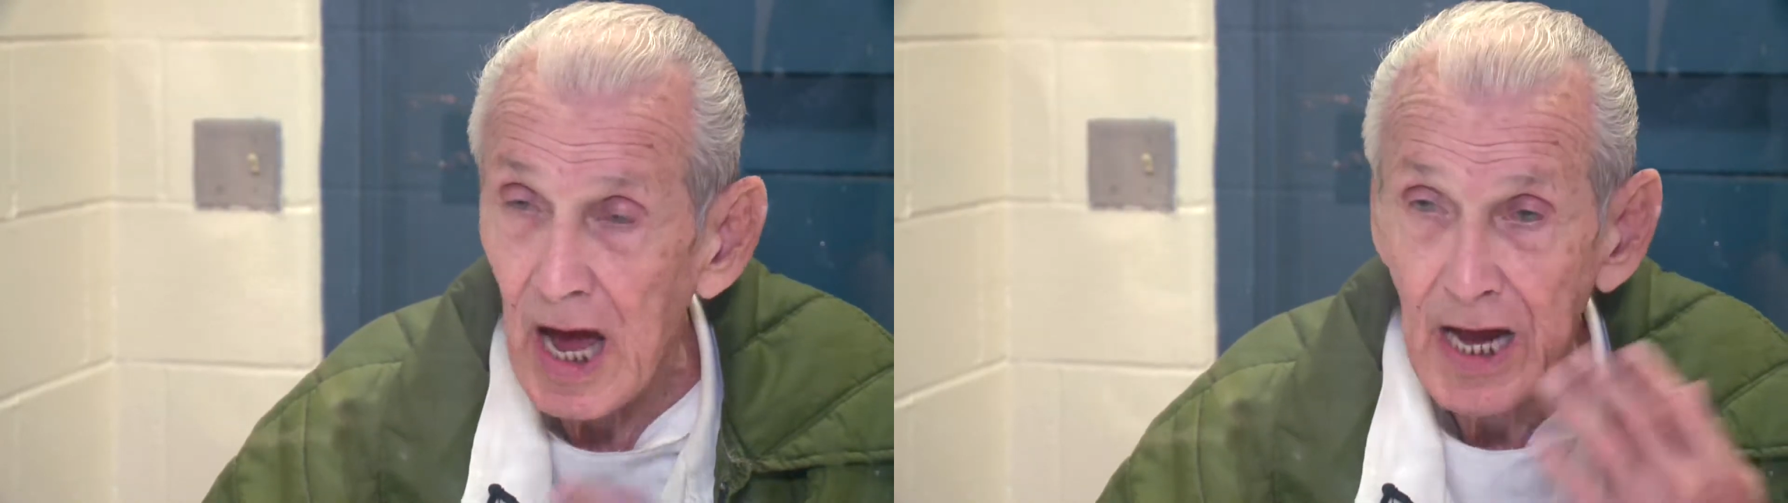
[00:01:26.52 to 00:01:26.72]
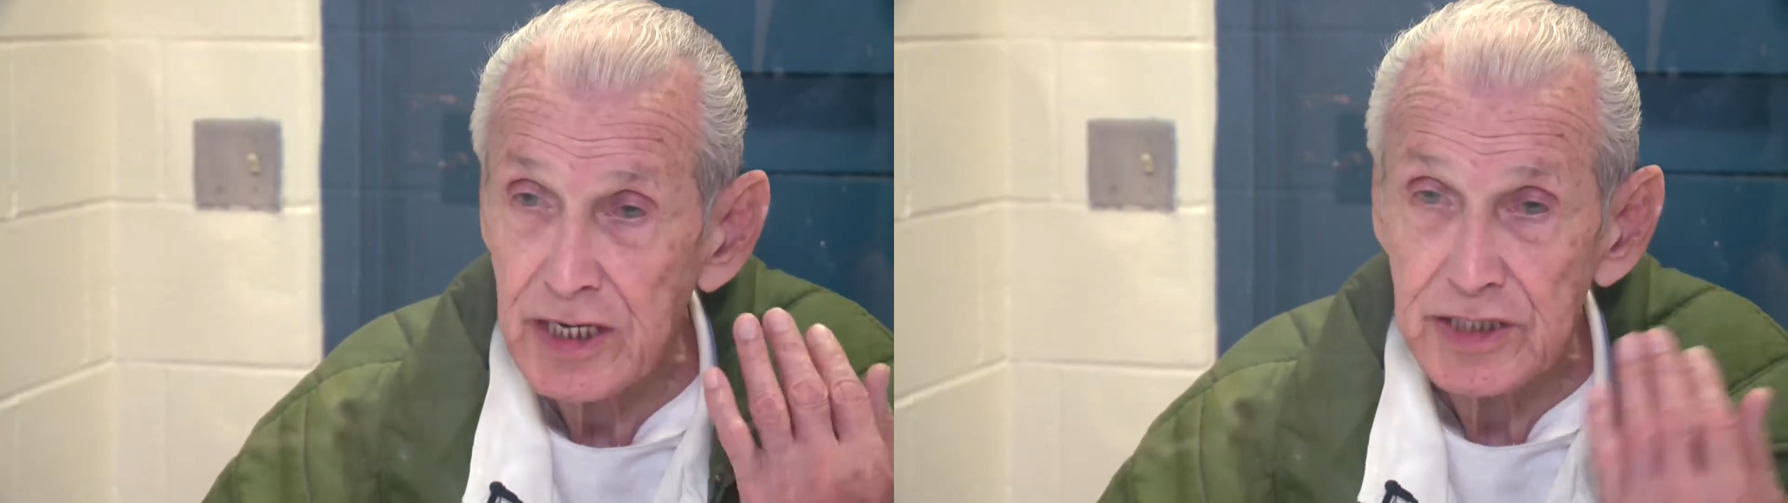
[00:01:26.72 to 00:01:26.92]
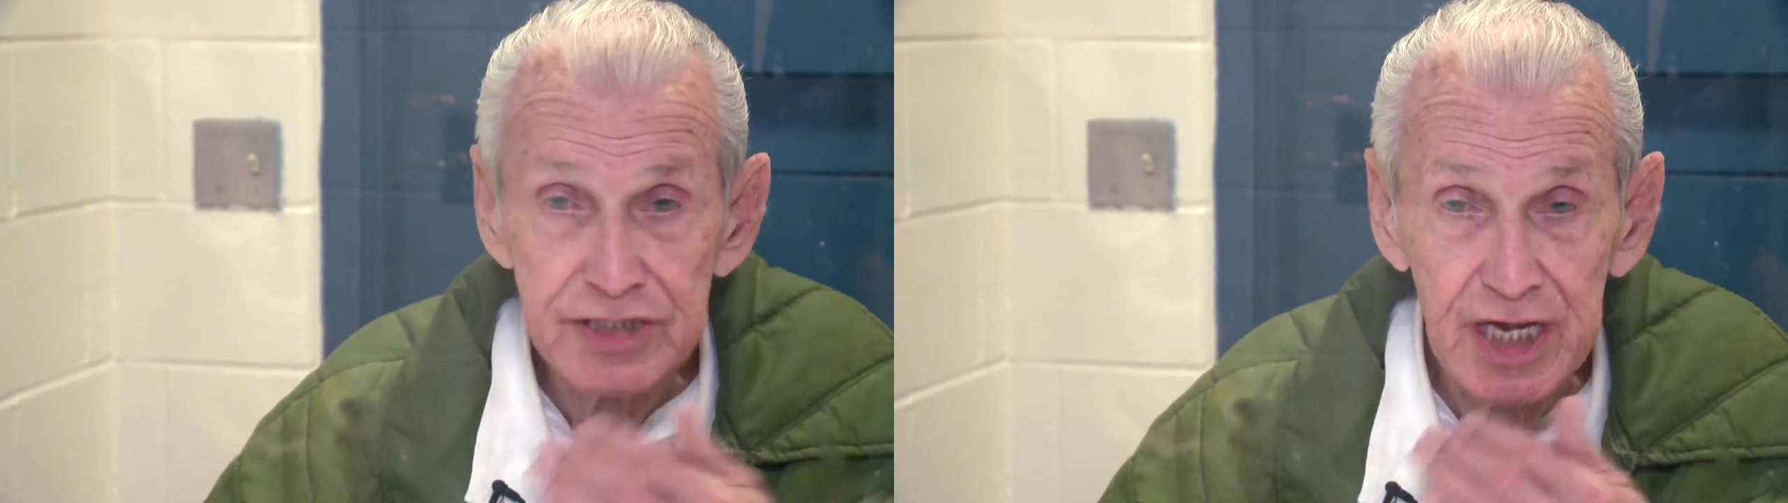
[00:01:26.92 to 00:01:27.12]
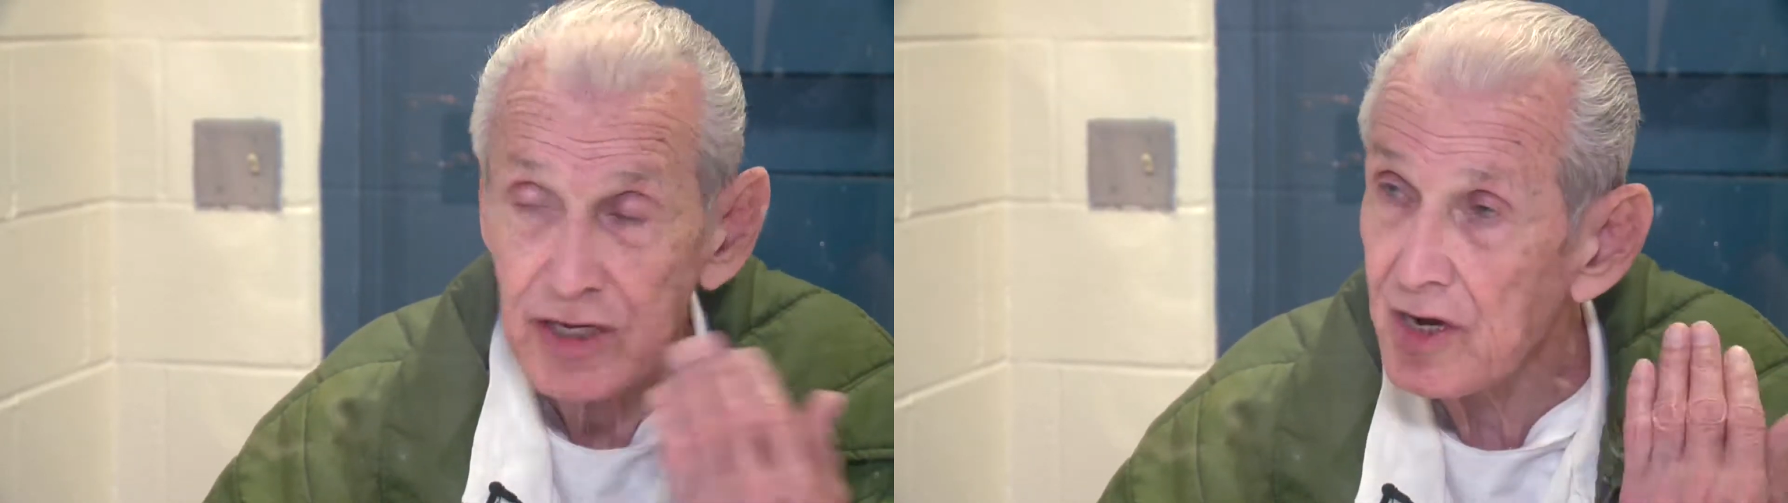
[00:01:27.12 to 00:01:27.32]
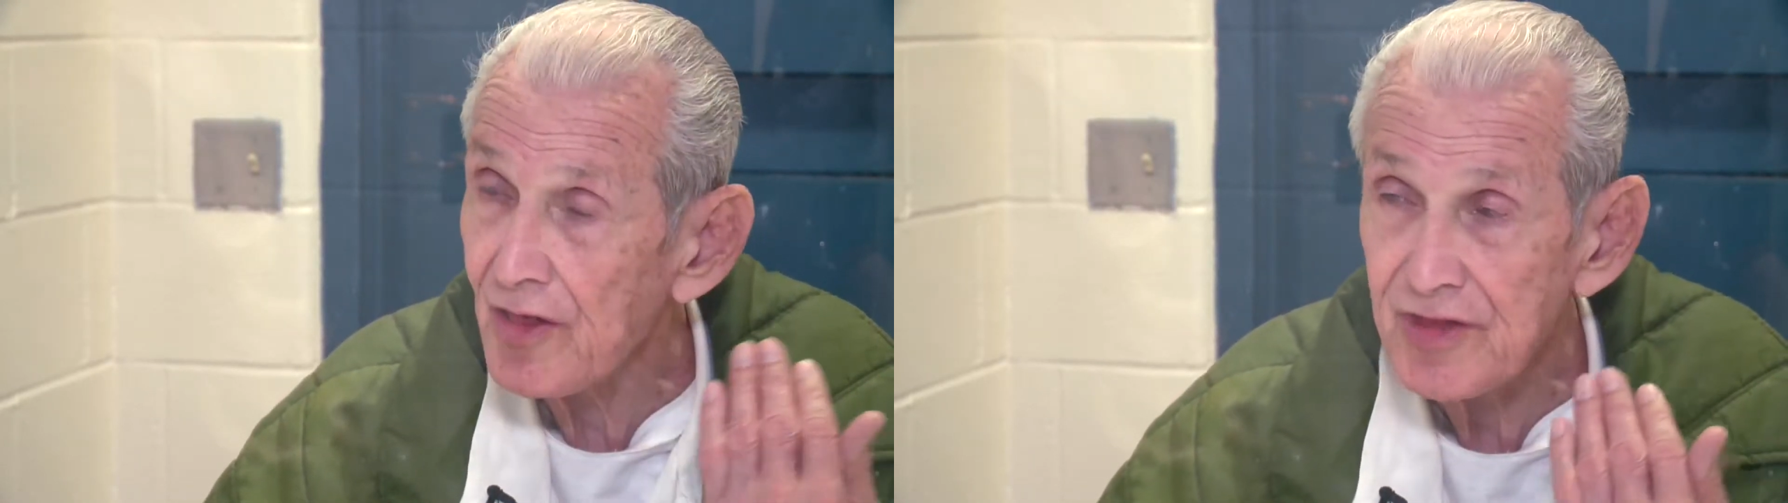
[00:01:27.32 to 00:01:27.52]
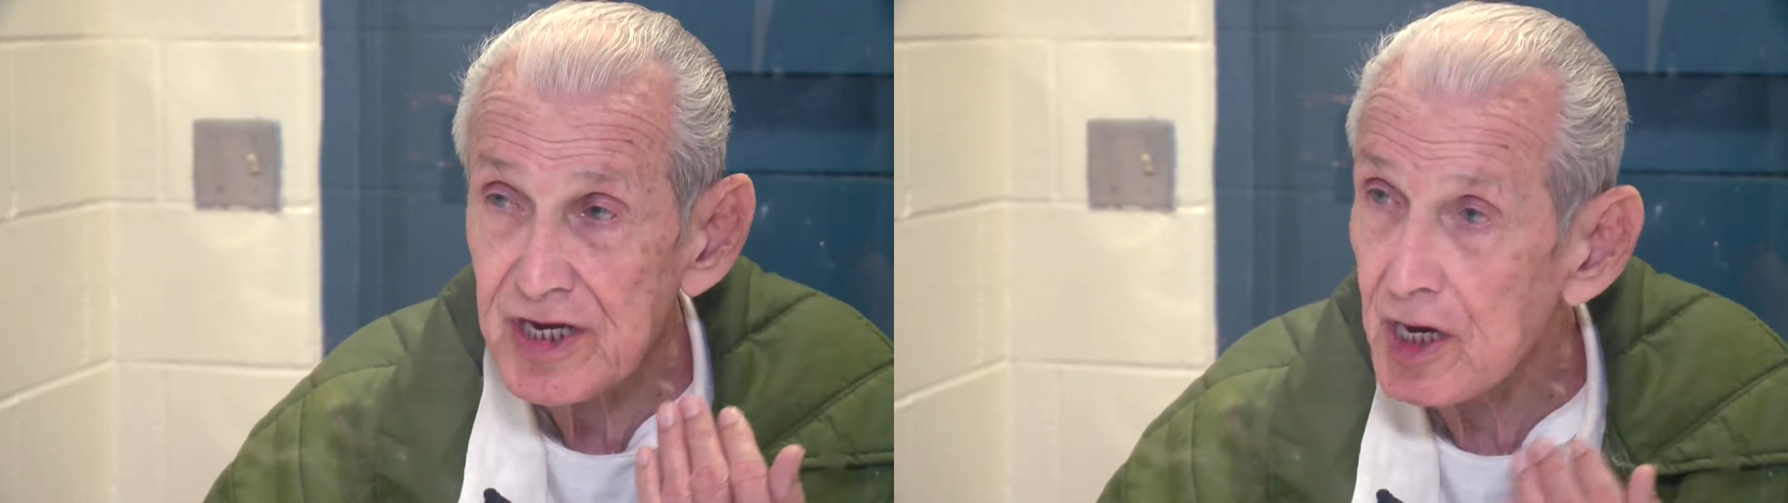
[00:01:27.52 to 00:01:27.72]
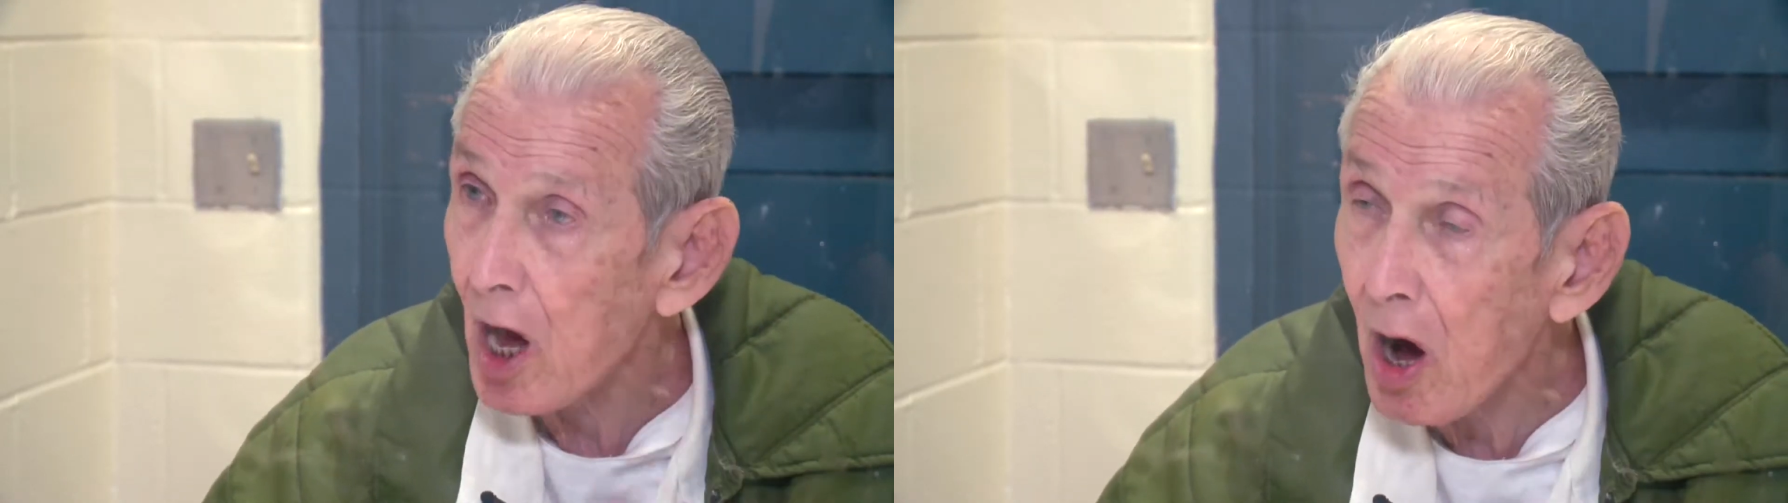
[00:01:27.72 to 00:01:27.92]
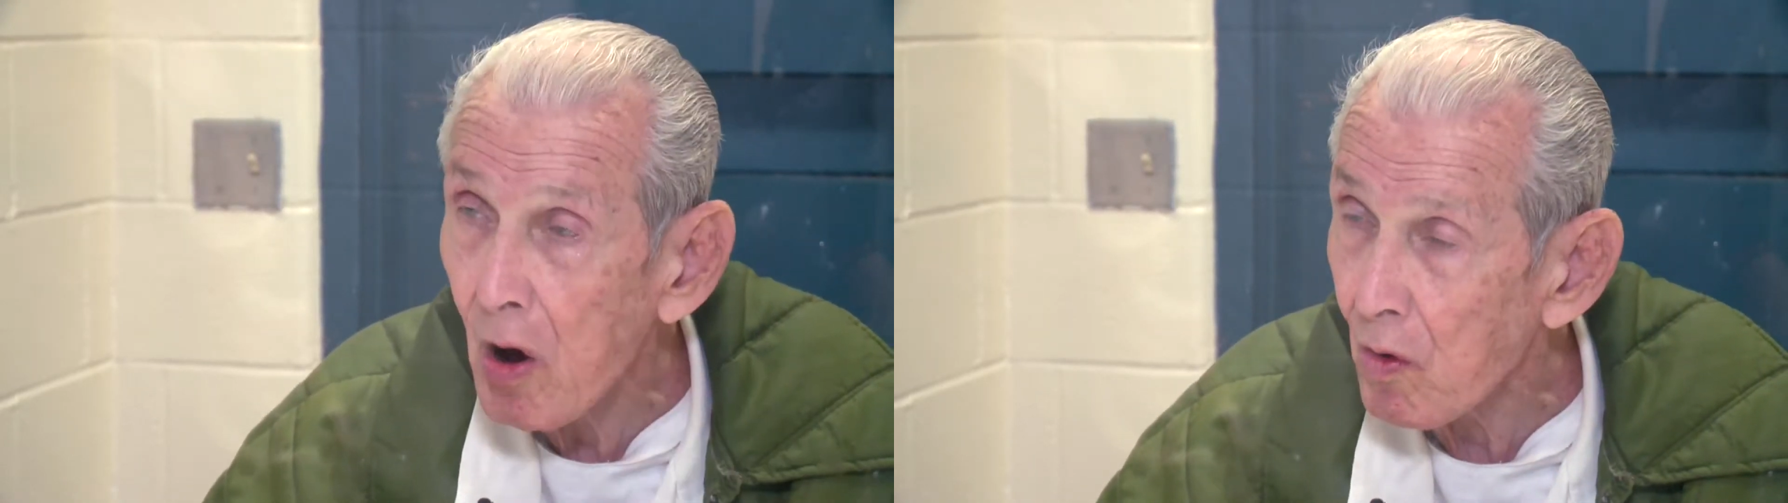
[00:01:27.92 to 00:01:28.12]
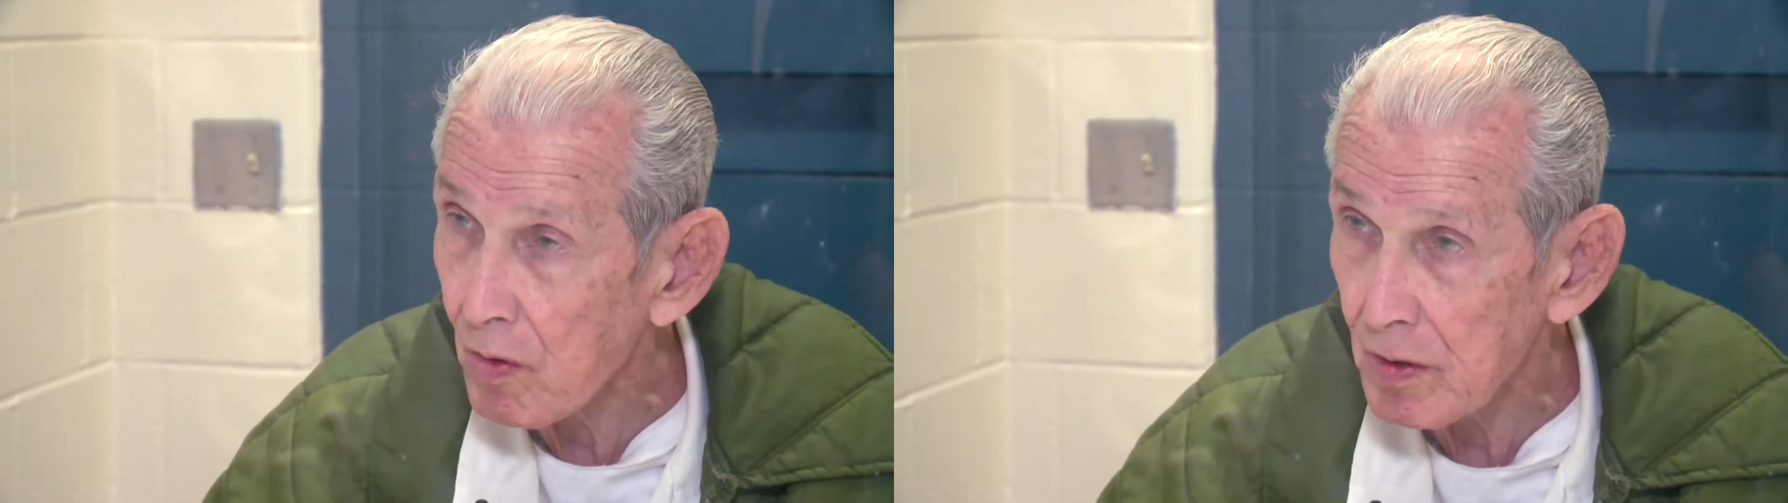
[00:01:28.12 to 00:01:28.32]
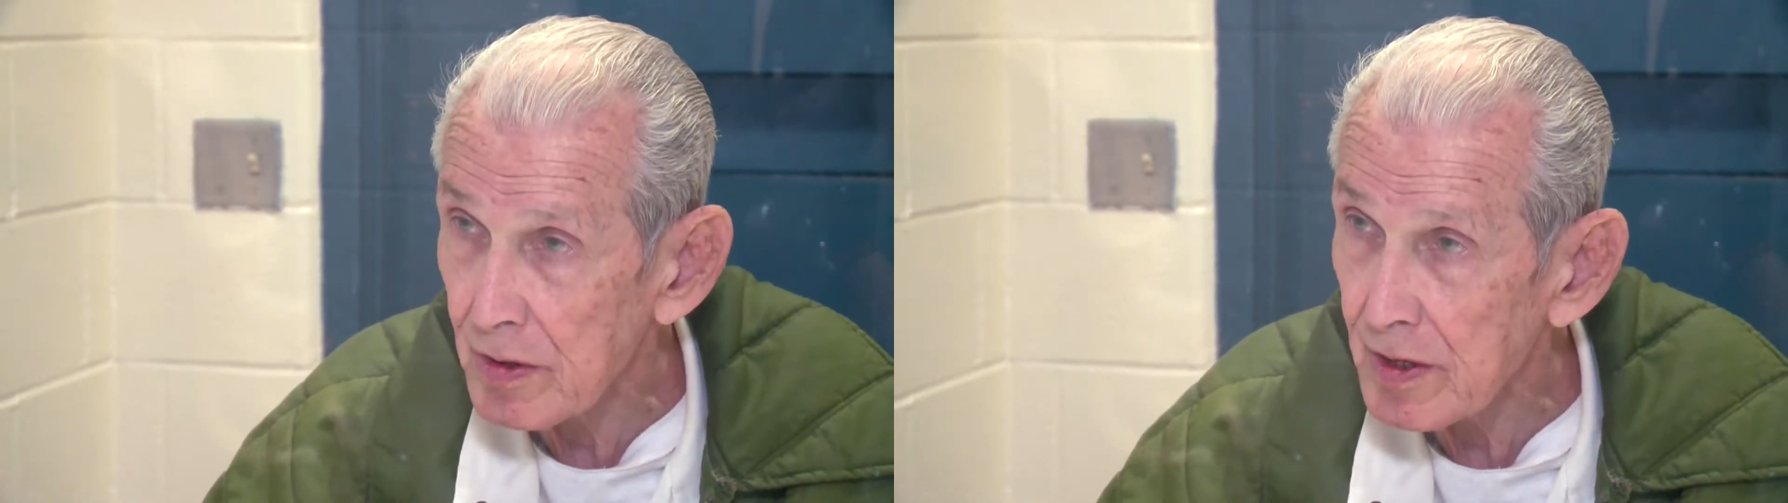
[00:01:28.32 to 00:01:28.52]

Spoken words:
I didn't say nothing at all.